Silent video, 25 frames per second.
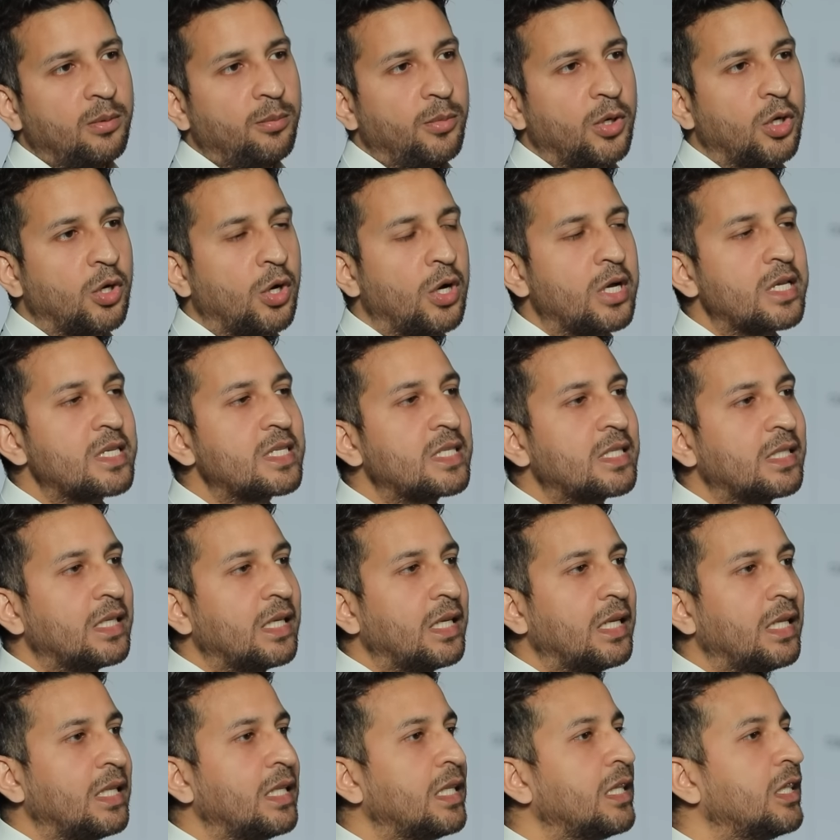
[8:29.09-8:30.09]
Because
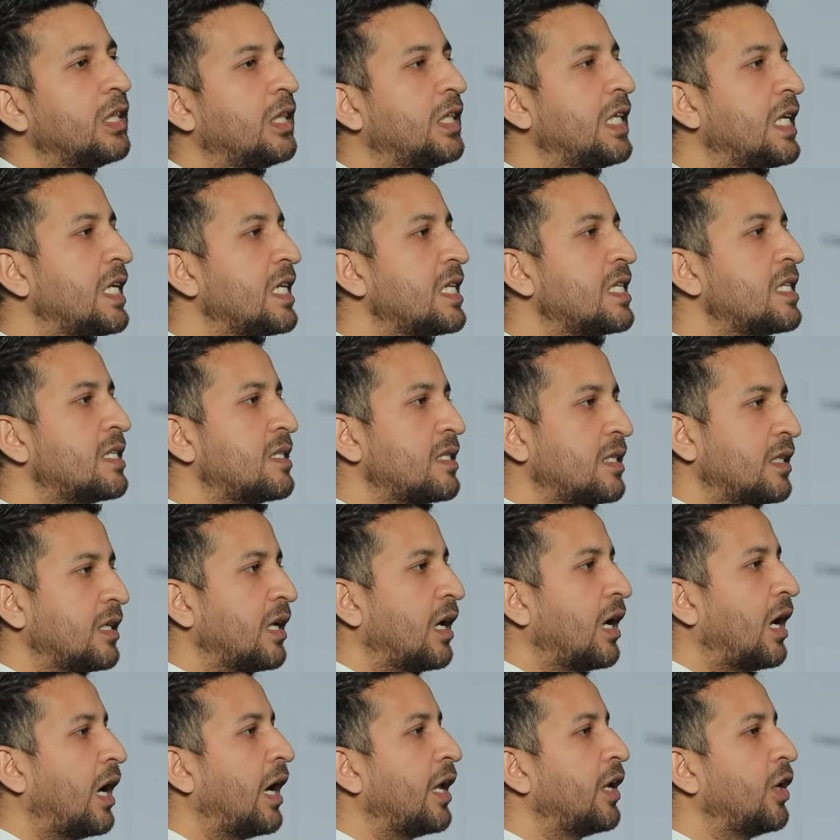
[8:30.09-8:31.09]
these
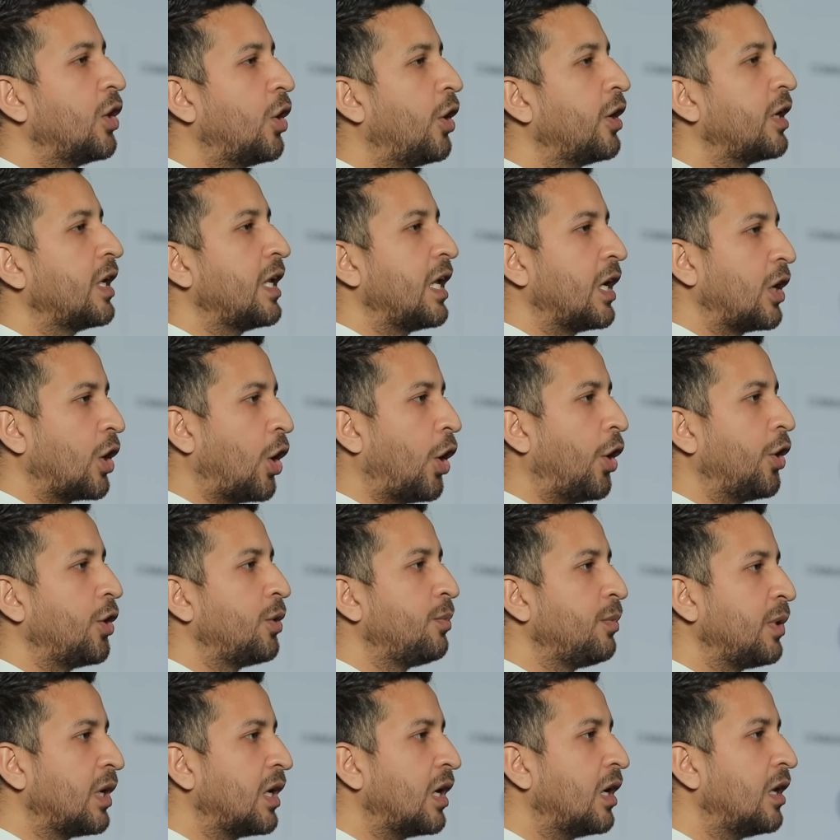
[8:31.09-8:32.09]
are not
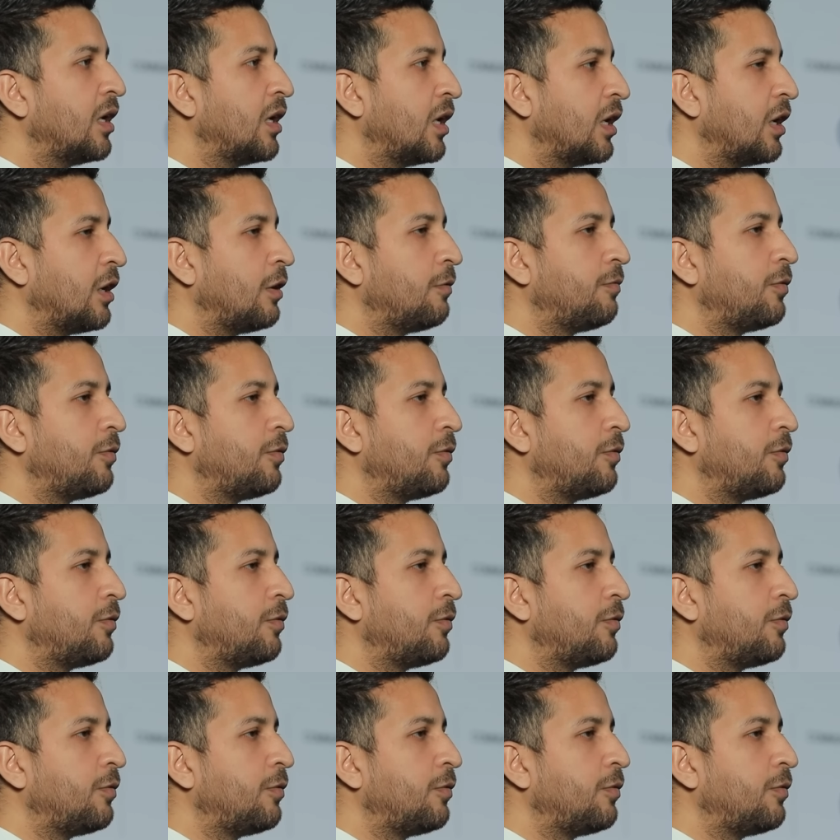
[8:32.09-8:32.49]
economical